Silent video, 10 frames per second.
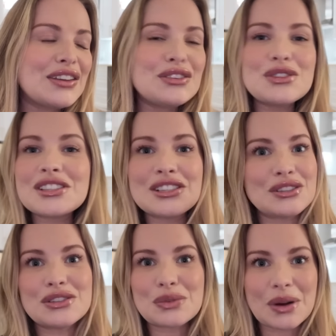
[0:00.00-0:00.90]
you just
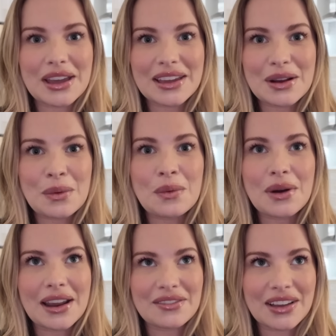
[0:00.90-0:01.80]
enjoy
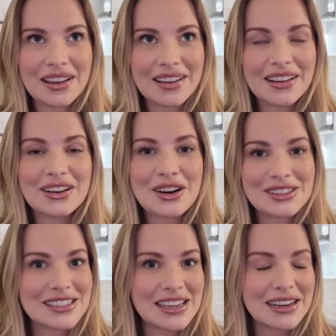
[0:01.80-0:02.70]
whatever
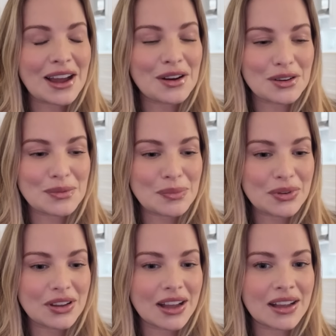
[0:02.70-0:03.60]
content, I hope,